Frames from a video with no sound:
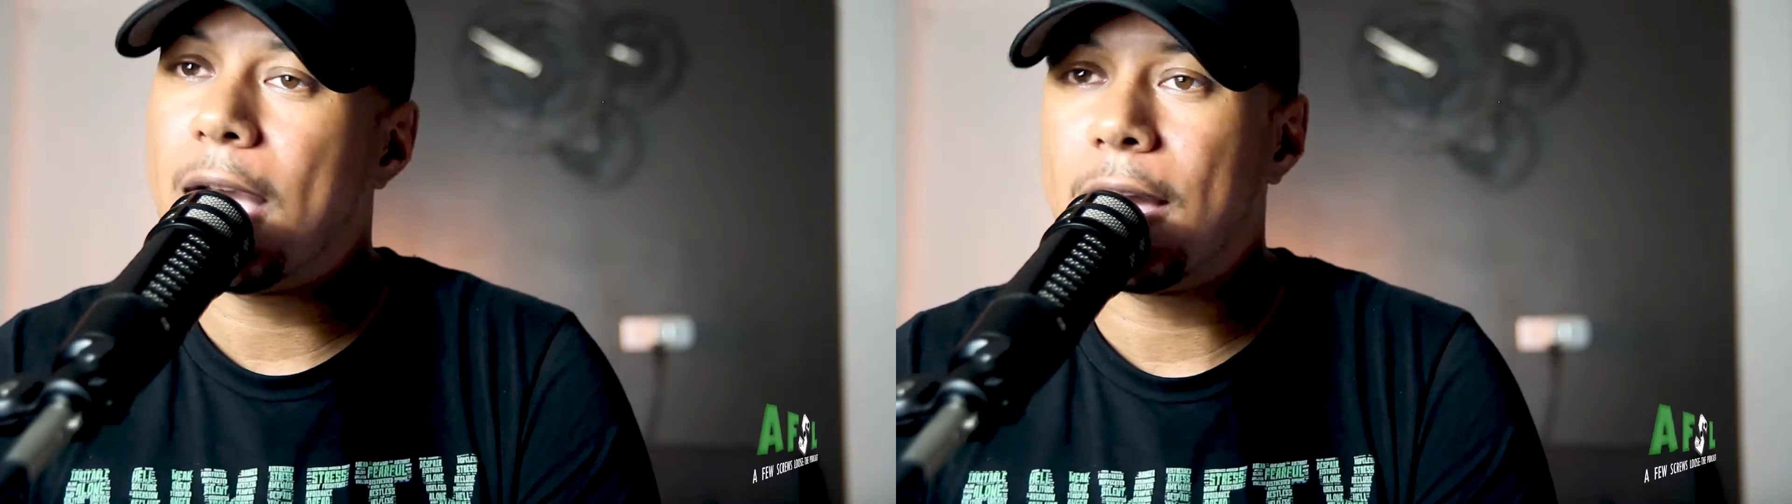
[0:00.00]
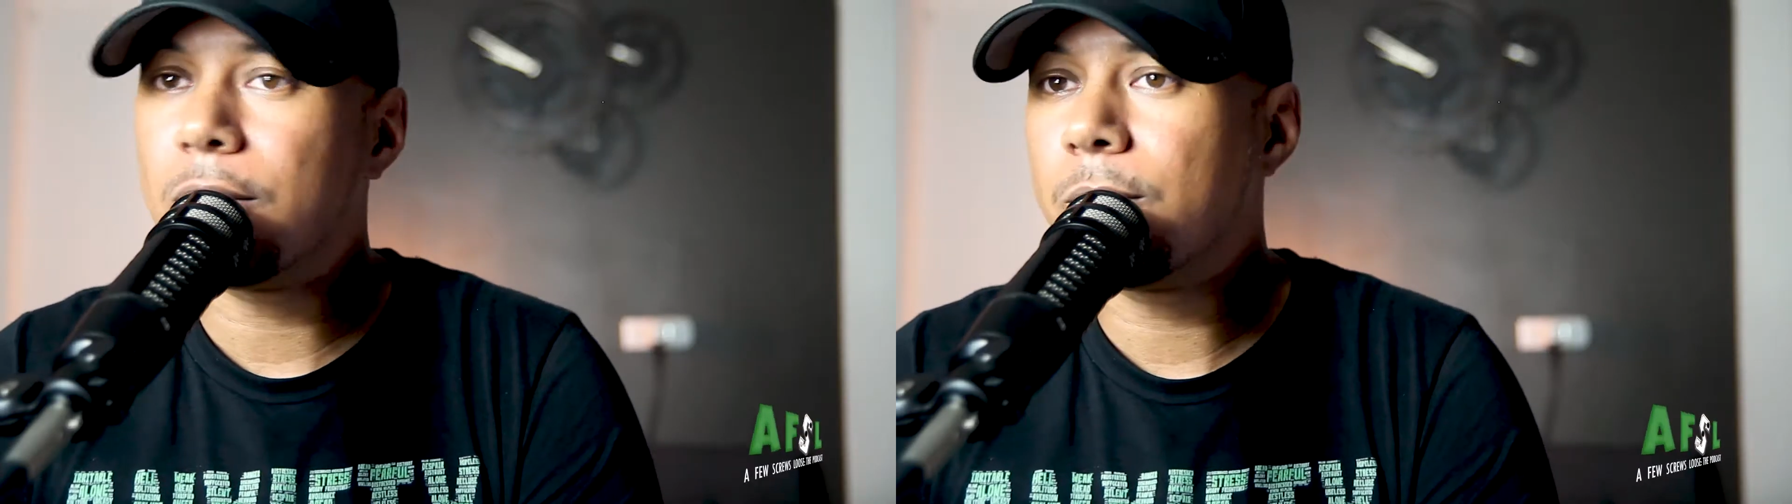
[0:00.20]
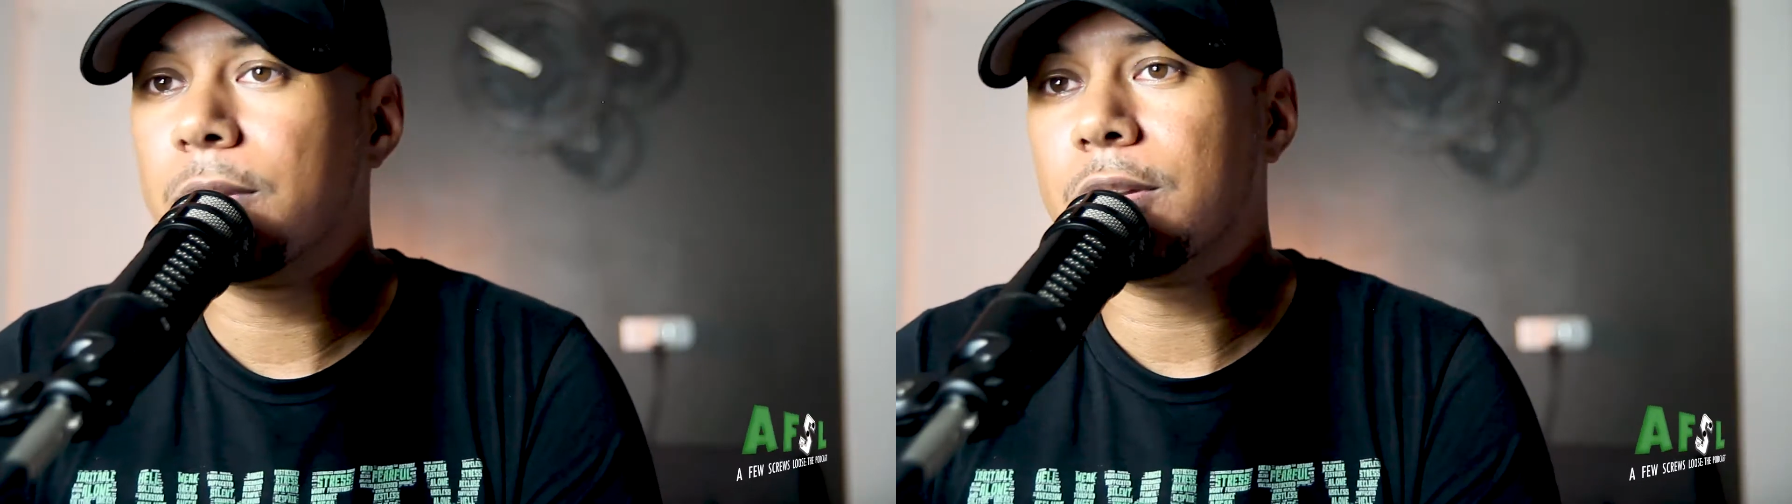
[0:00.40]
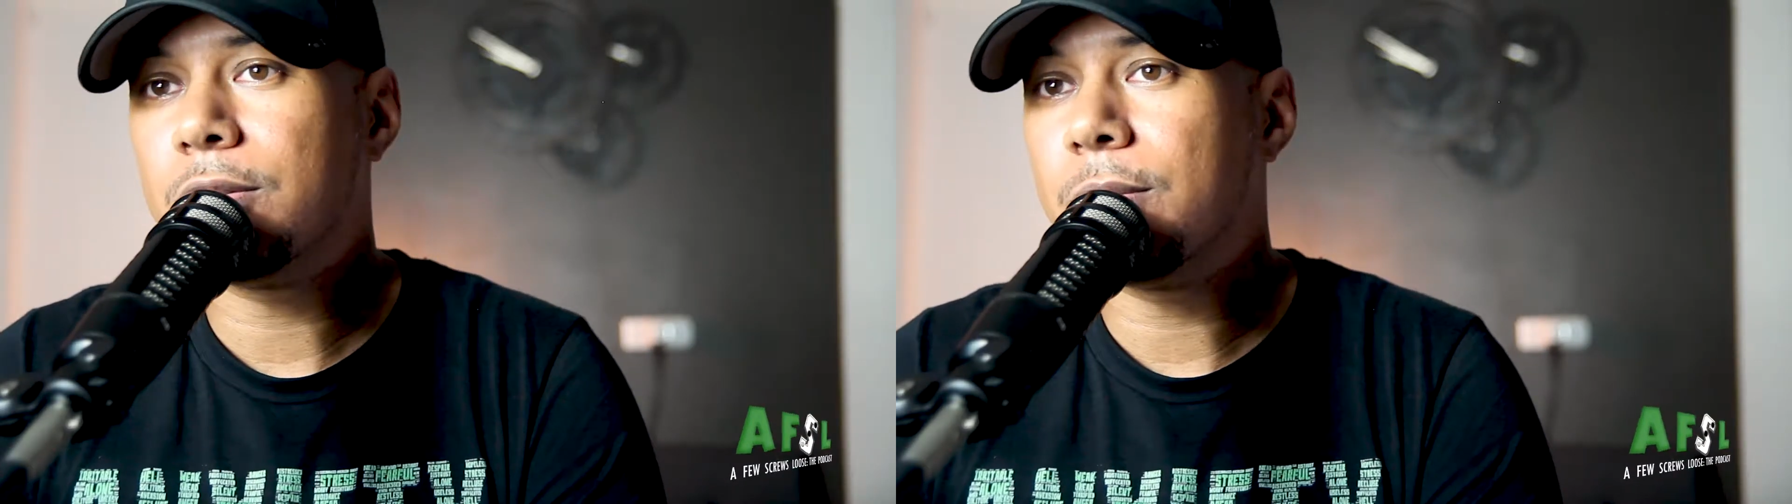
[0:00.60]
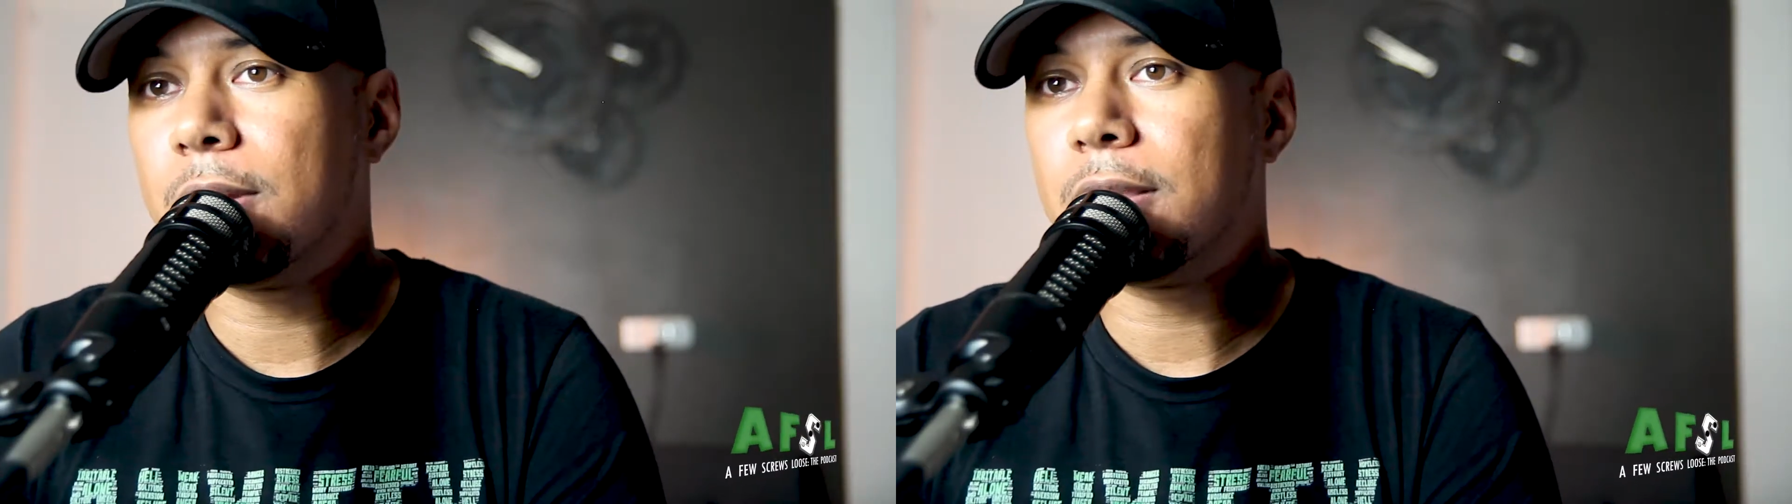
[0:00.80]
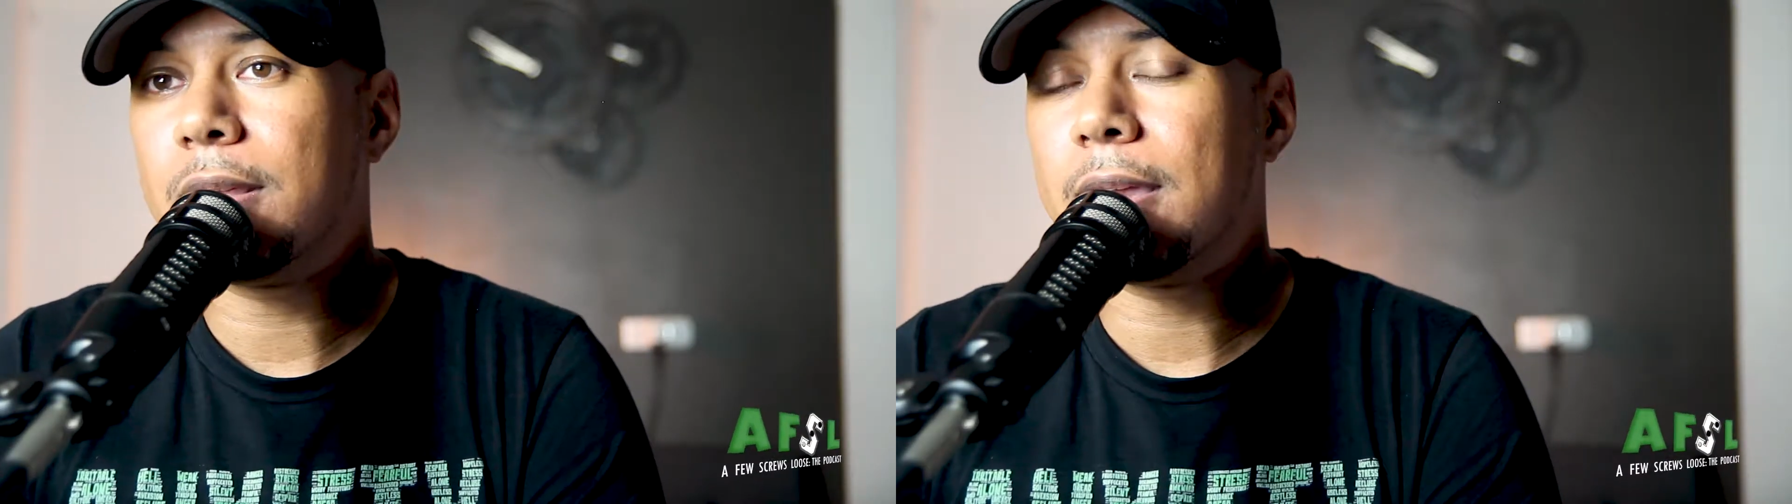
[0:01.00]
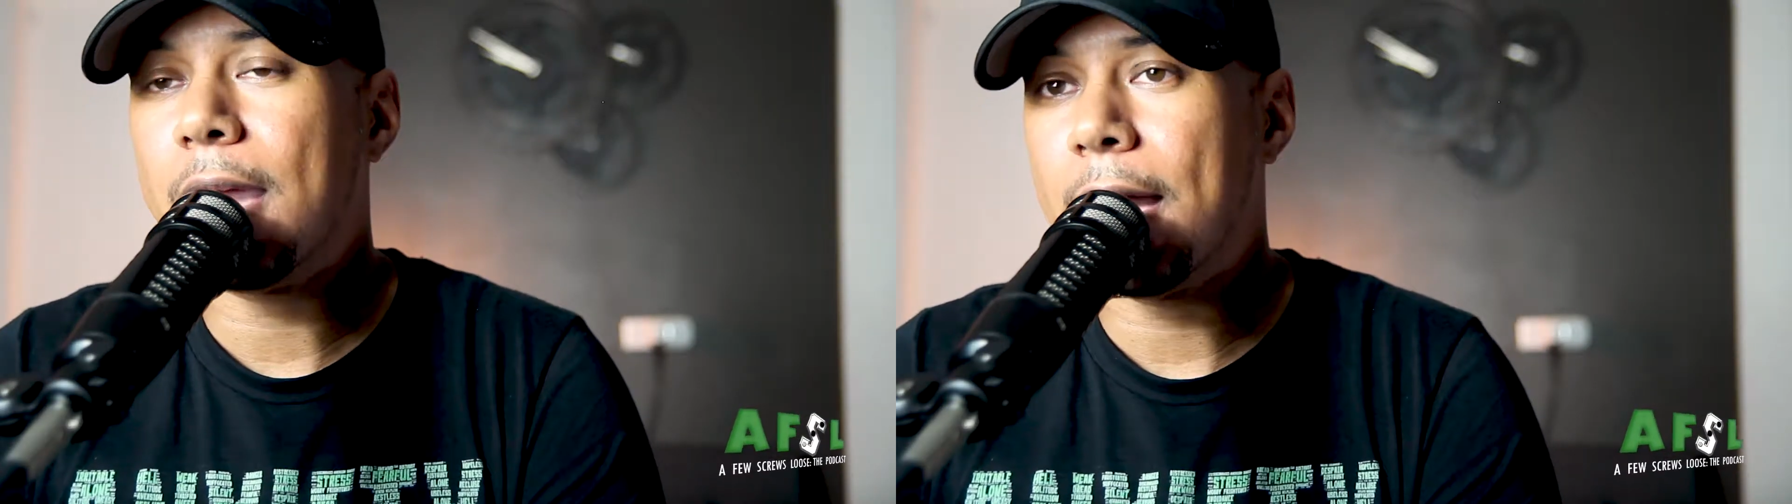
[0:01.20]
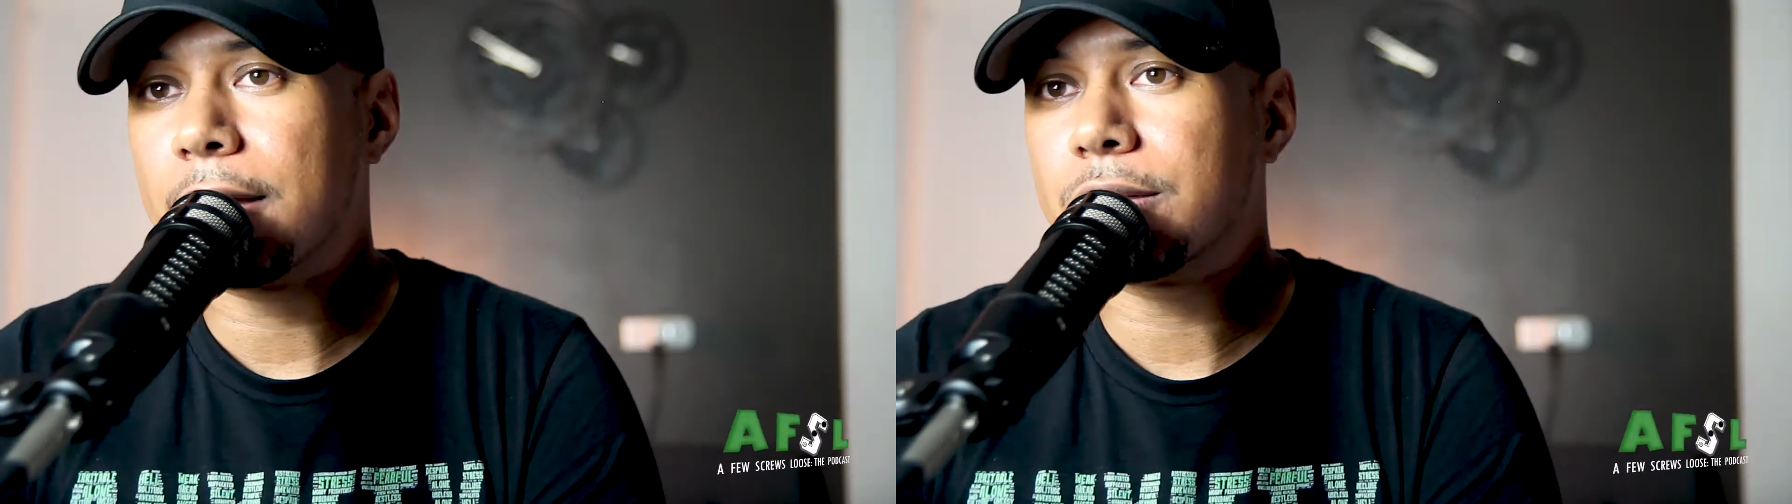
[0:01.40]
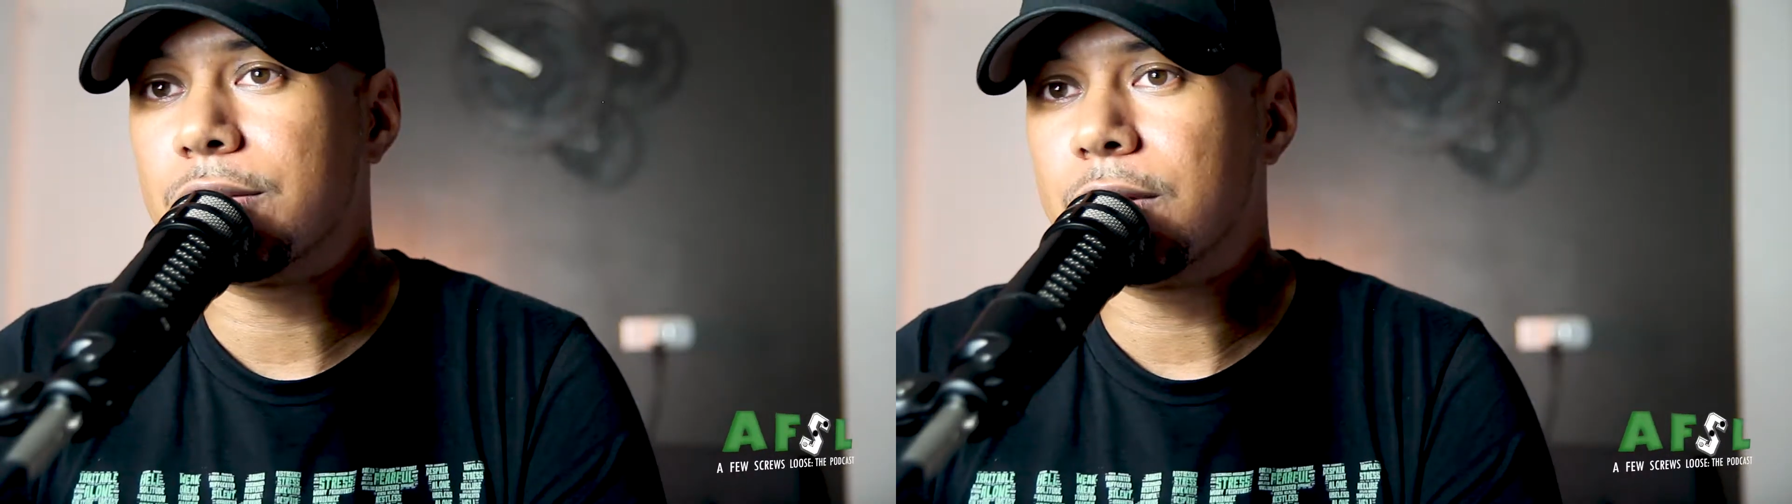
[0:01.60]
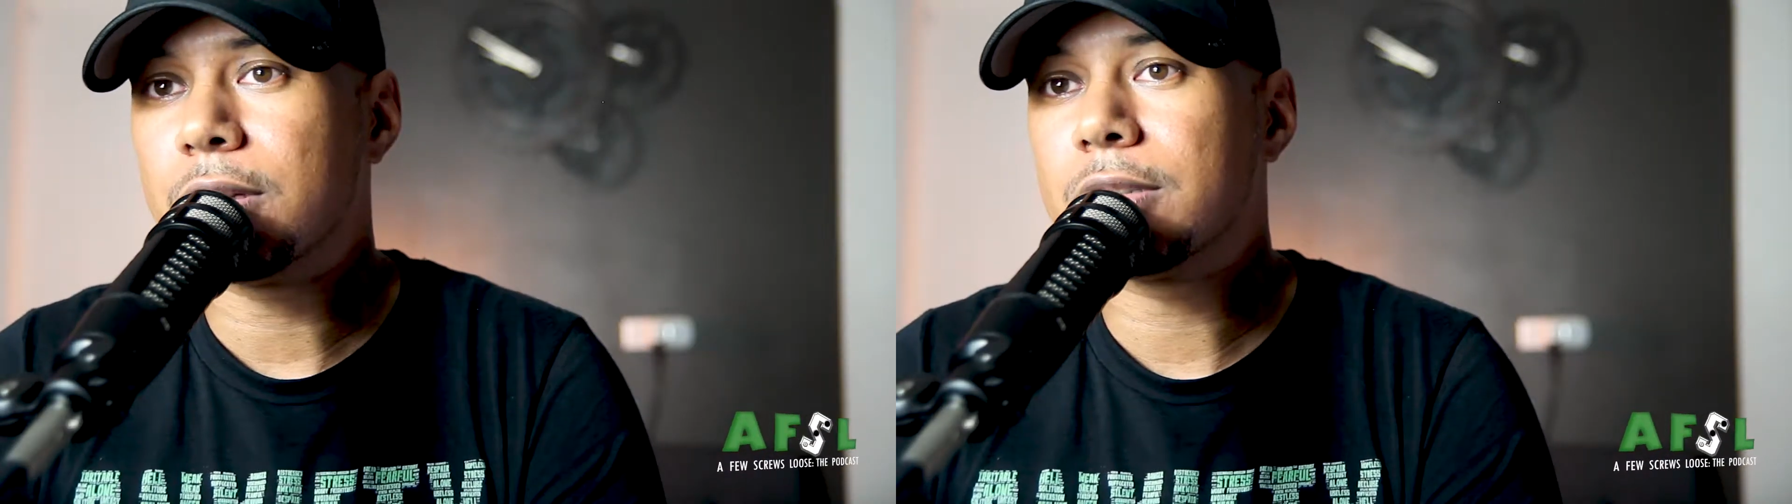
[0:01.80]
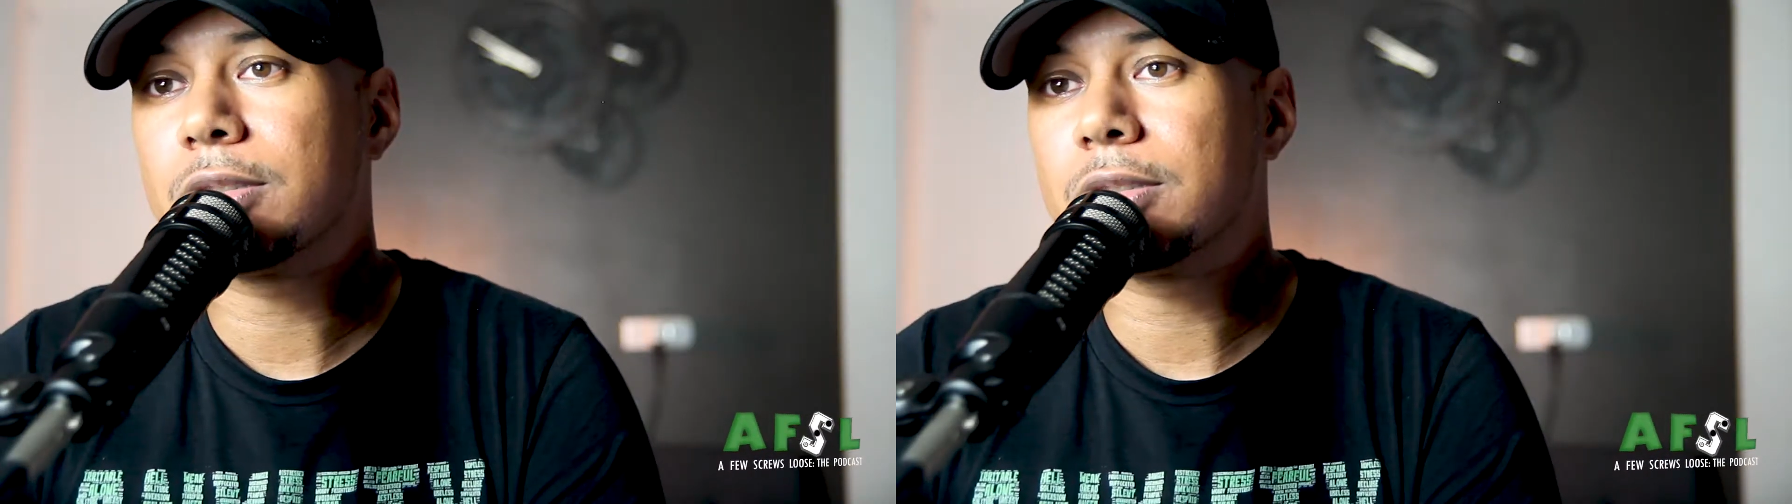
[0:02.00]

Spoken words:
I don't want to do anything extra.